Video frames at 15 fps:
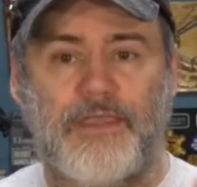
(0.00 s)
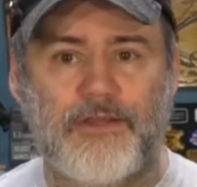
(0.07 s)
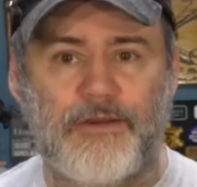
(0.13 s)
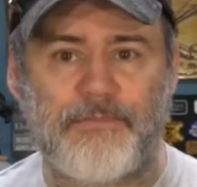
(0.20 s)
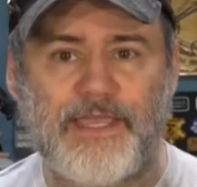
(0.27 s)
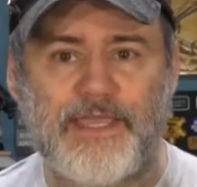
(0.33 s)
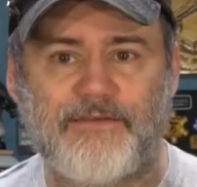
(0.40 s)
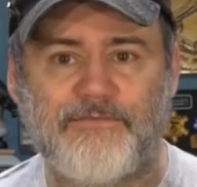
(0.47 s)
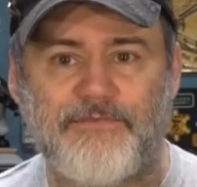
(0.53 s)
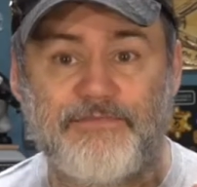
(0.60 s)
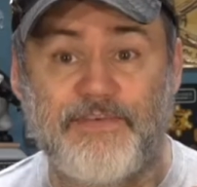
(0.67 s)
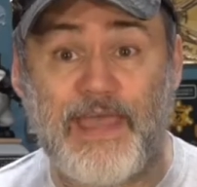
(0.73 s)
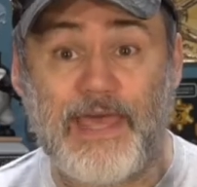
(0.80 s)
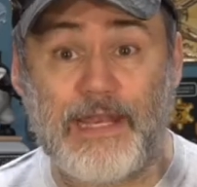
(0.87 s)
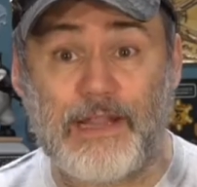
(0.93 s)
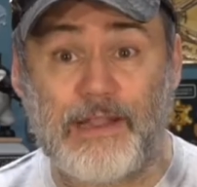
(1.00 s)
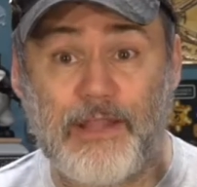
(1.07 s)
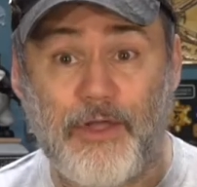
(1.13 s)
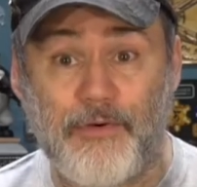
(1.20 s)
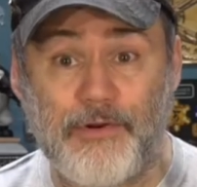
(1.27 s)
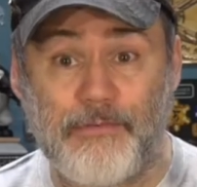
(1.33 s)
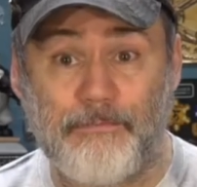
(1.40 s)
You're being fed a
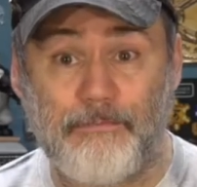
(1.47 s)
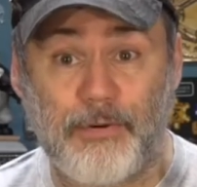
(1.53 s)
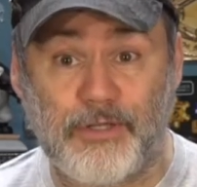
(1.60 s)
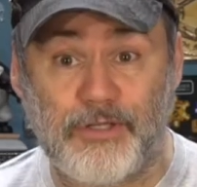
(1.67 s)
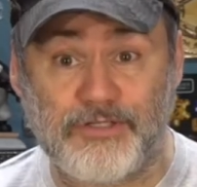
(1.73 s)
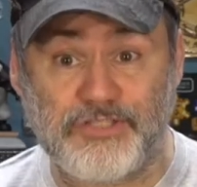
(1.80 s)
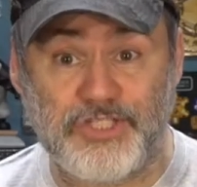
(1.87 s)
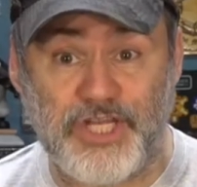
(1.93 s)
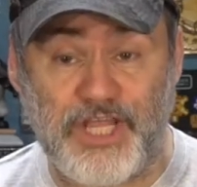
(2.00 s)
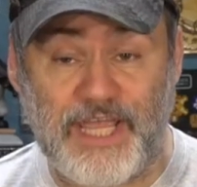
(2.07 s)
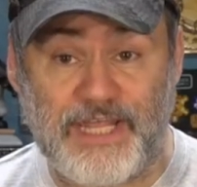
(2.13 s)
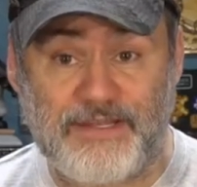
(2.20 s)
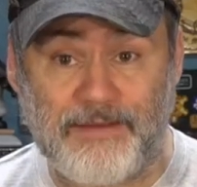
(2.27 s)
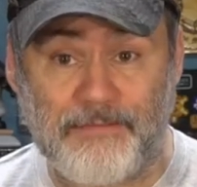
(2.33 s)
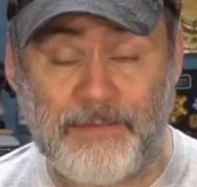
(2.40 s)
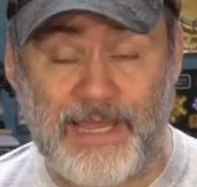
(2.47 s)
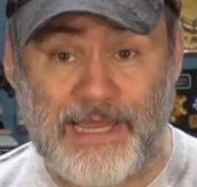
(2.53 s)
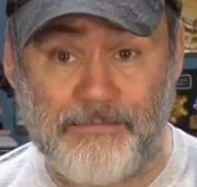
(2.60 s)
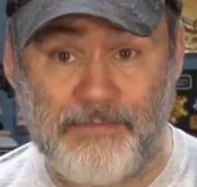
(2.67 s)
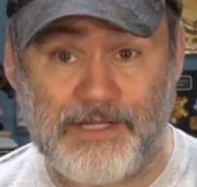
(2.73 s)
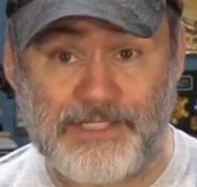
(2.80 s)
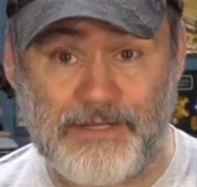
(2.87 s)
load of bullshit by
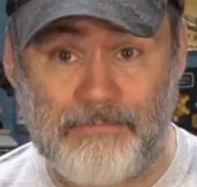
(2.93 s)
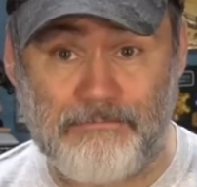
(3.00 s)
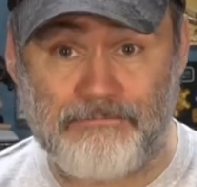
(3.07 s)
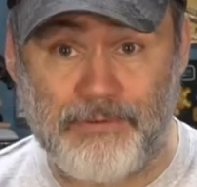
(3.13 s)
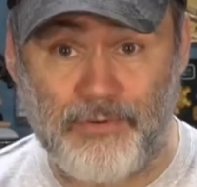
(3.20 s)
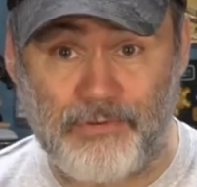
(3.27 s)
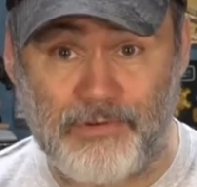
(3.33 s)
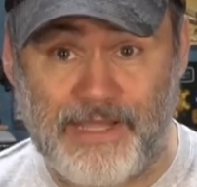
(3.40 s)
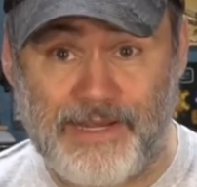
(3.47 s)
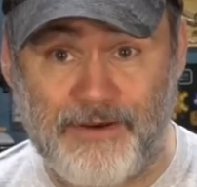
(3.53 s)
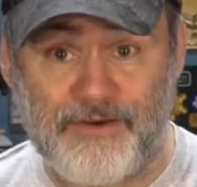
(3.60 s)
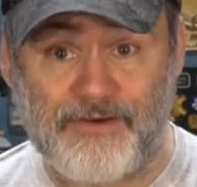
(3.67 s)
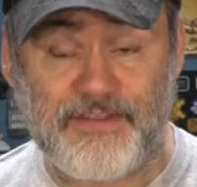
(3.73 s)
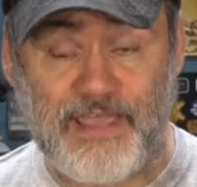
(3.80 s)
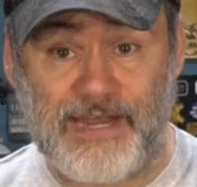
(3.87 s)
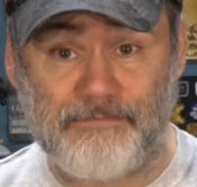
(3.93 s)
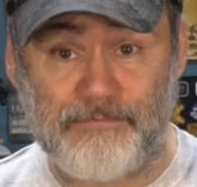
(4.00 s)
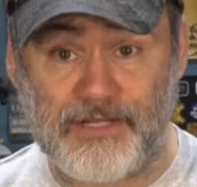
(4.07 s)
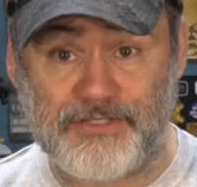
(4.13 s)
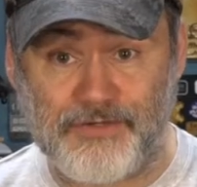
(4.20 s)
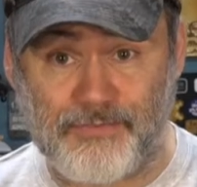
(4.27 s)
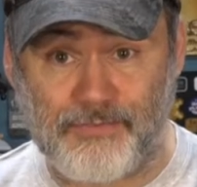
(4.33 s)
a bunch of bootlickers and a
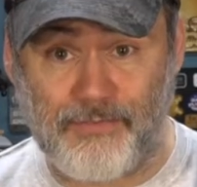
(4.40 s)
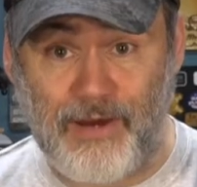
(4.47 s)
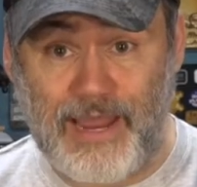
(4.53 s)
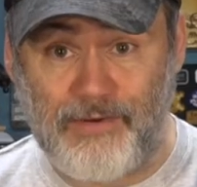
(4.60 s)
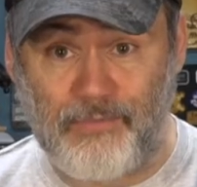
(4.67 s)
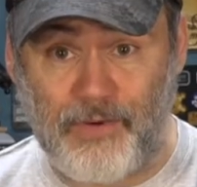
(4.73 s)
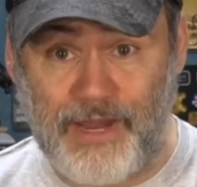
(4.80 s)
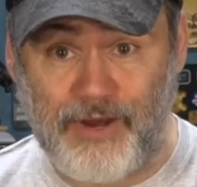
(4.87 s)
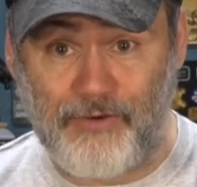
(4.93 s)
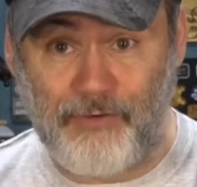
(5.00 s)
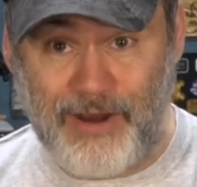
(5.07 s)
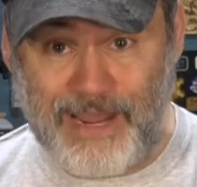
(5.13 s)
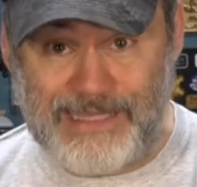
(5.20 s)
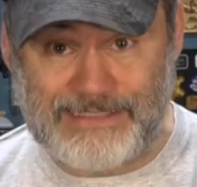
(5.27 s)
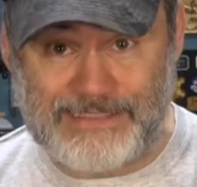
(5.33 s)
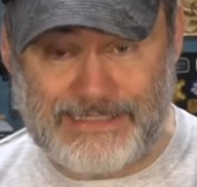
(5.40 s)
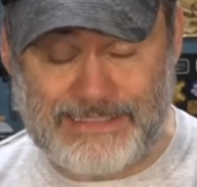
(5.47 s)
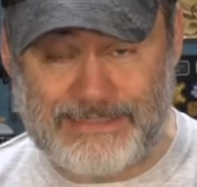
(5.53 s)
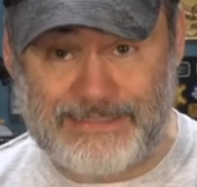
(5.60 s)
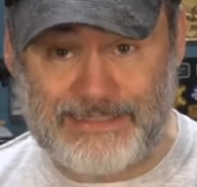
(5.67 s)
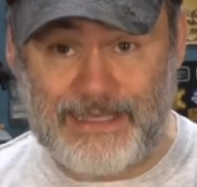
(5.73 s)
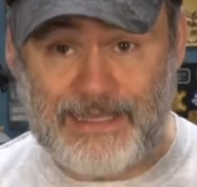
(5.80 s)
bunch of right-wing
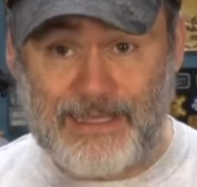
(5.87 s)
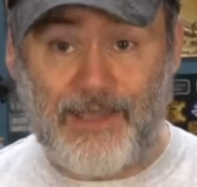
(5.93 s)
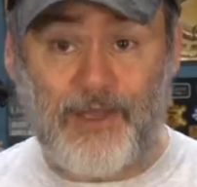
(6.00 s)
crazies.